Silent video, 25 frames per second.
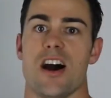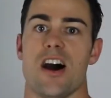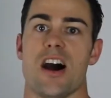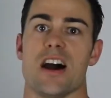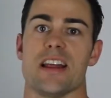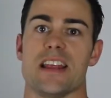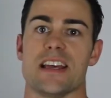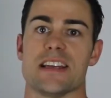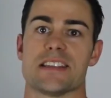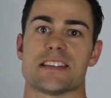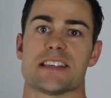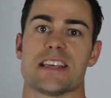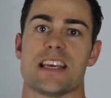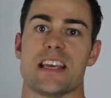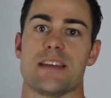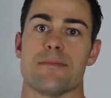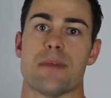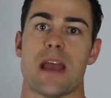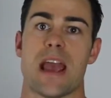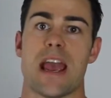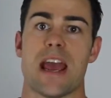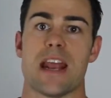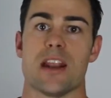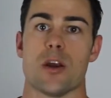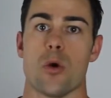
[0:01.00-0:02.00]
Hi there team,
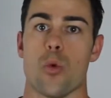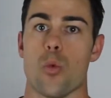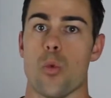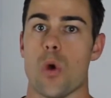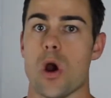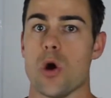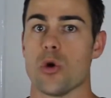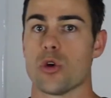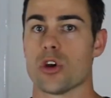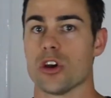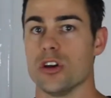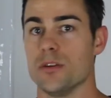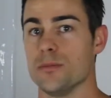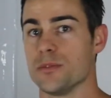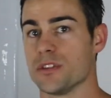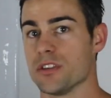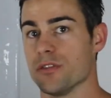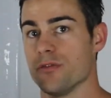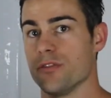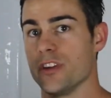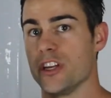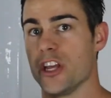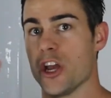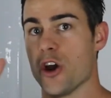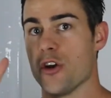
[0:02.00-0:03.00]
and welcome to
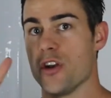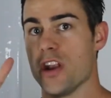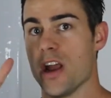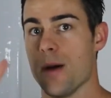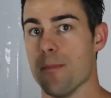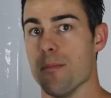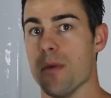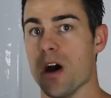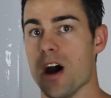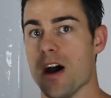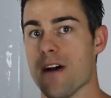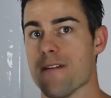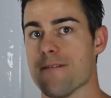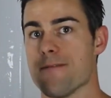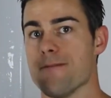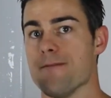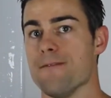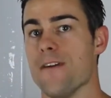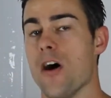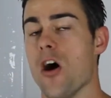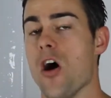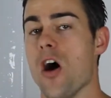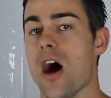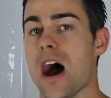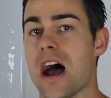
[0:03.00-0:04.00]
video number
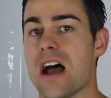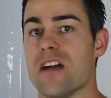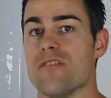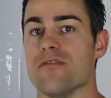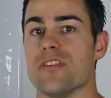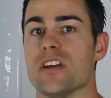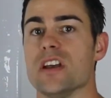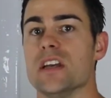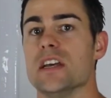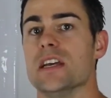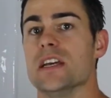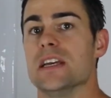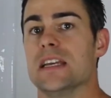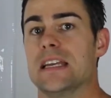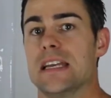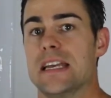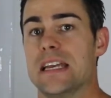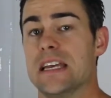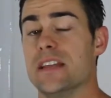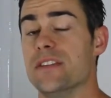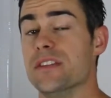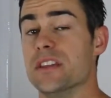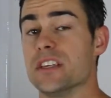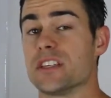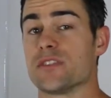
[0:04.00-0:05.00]
5.
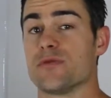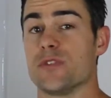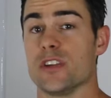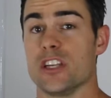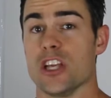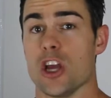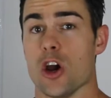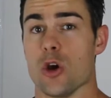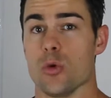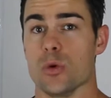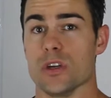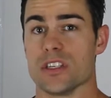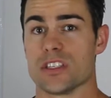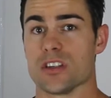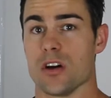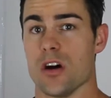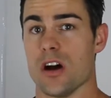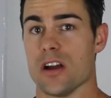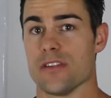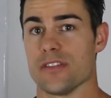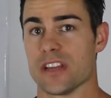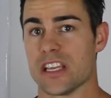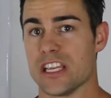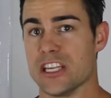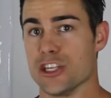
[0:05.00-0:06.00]
In this video we're
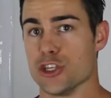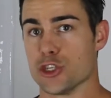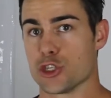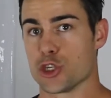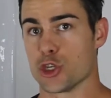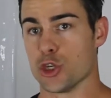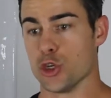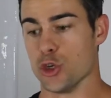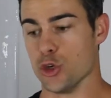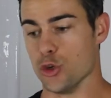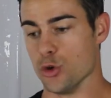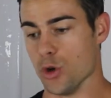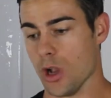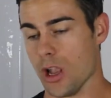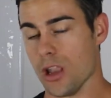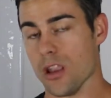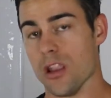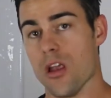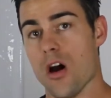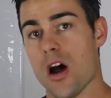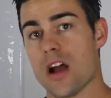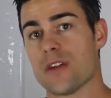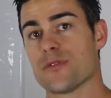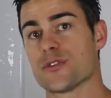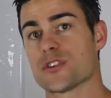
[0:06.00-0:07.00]
diving into
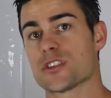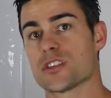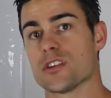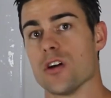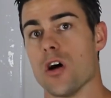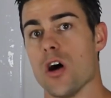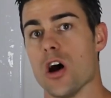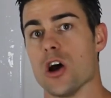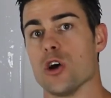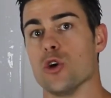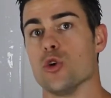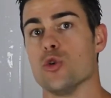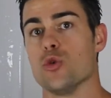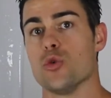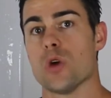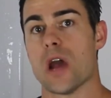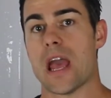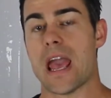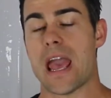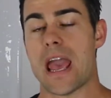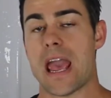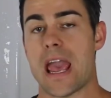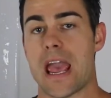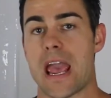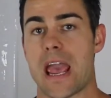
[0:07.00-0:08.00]
lifestyle
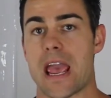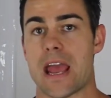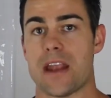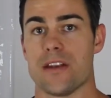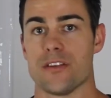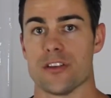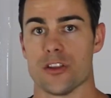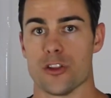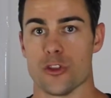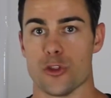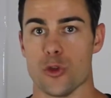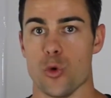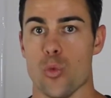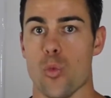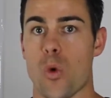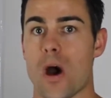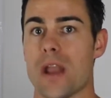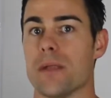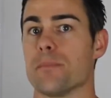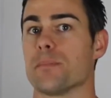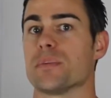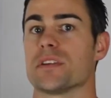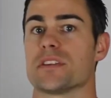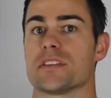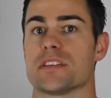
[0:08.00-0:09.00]
and the
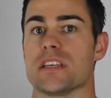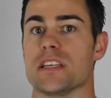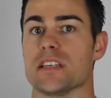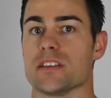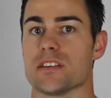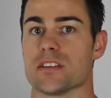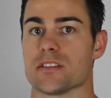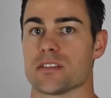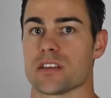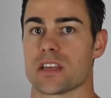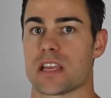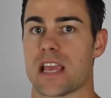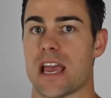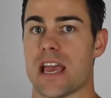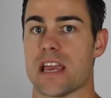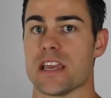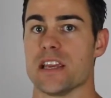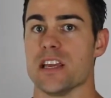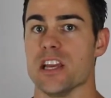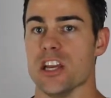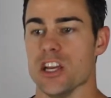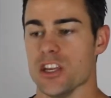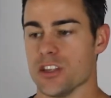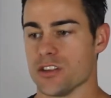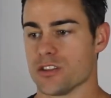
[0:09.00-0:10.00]
one percenters, okay?